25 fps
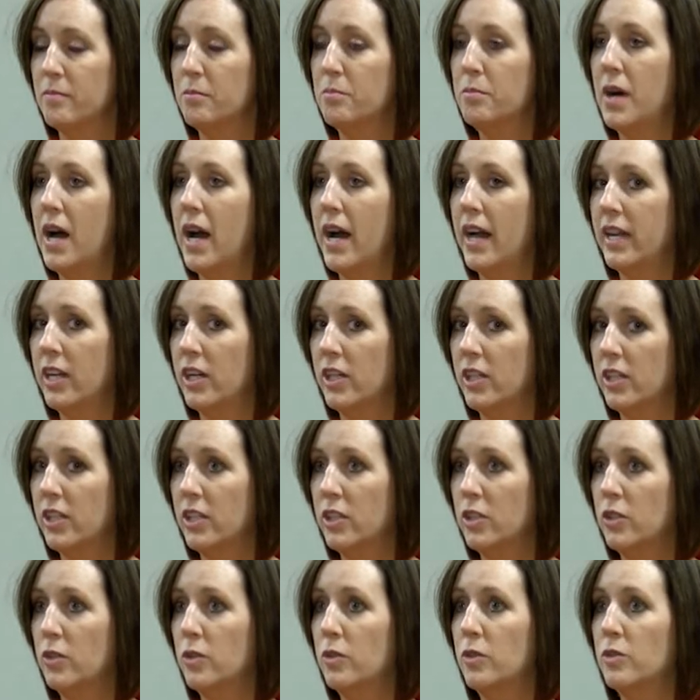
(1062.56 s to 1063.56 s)
buyer
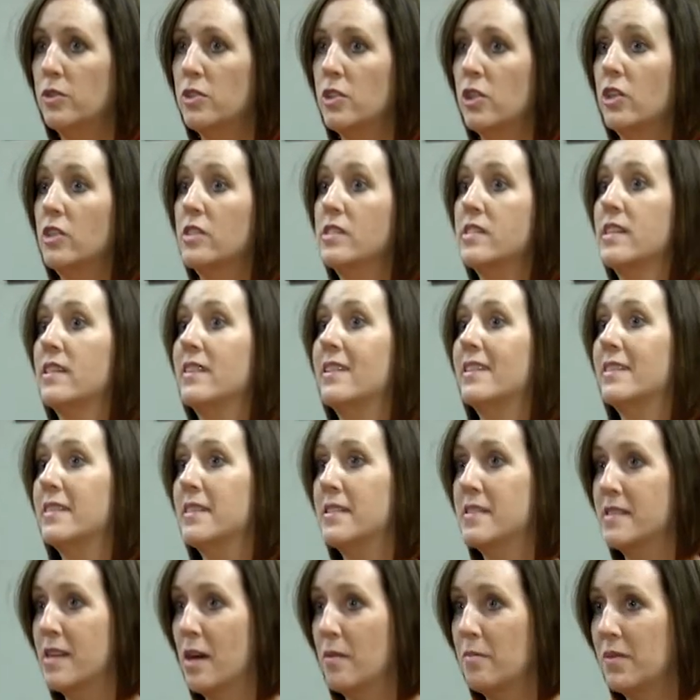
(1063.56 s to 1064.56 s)
who turns it
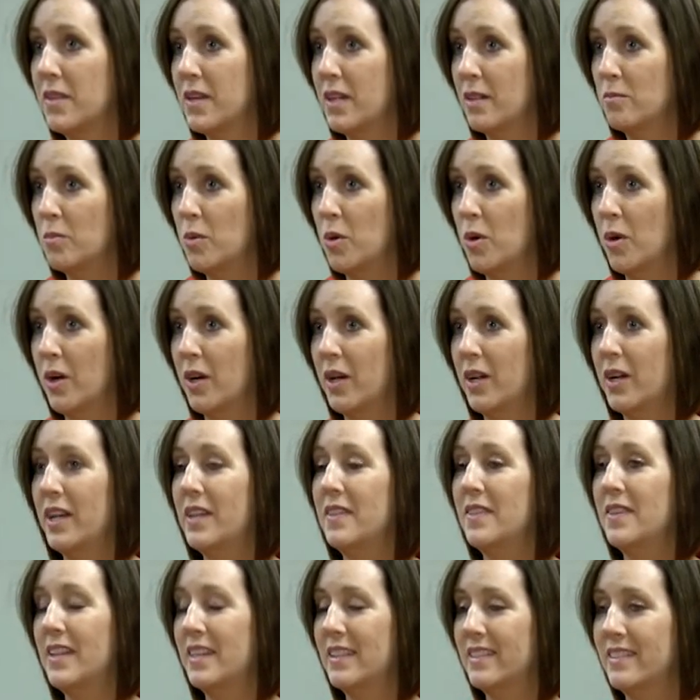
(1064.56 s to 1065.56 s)
into something more
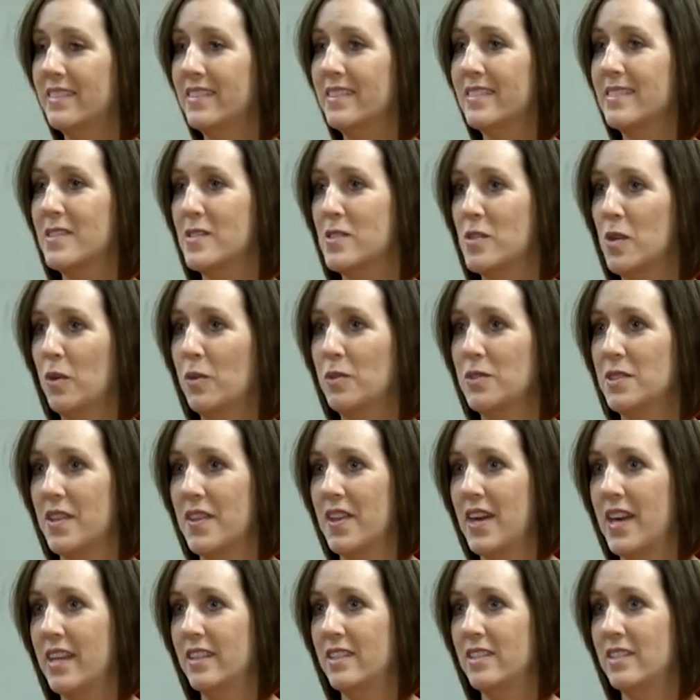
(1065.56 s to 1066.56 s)
and then sold to the
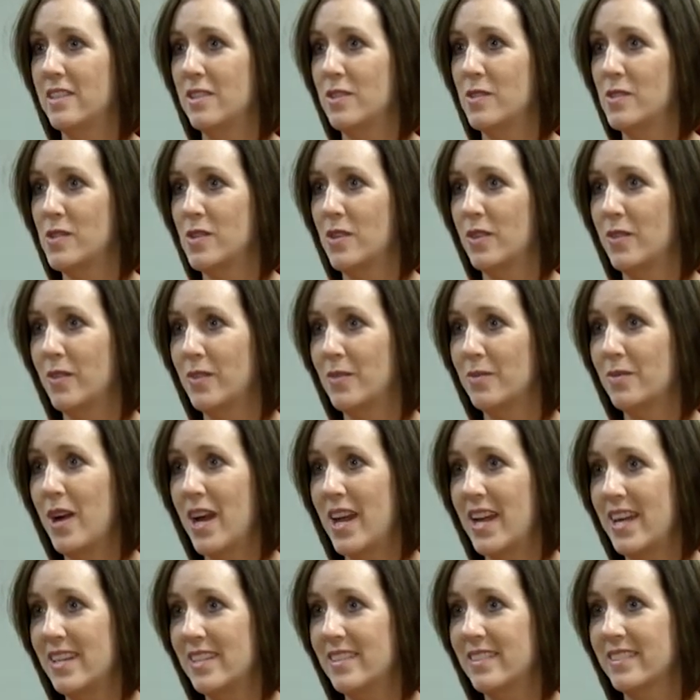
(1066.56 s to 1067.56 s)
end user,
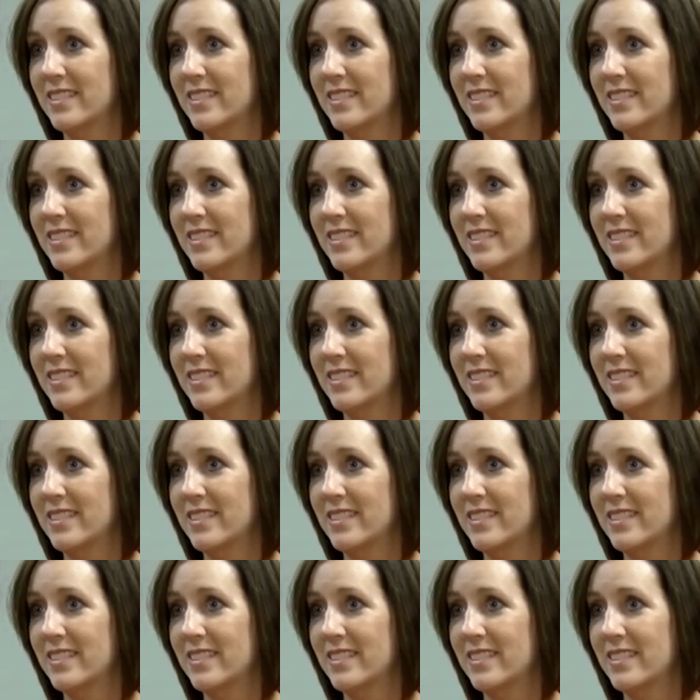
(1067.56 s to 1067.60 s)
right?